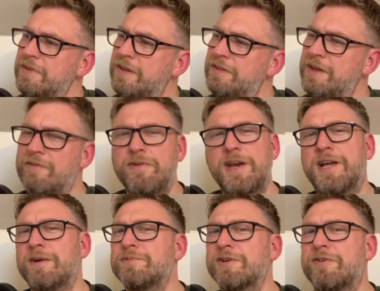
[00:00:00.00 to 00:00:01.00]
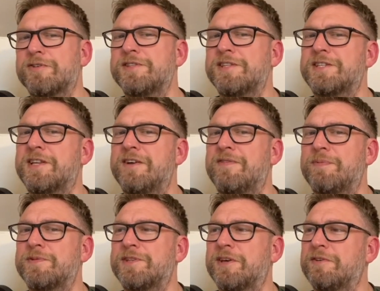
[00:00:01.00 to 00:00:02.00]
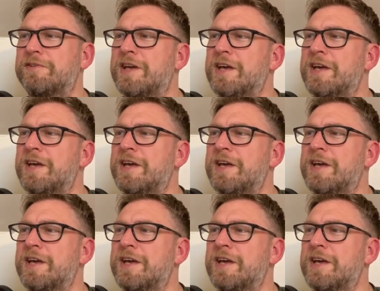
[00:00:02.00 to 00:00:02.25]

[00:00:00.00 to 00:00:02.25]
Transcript: that really comes across in this live episode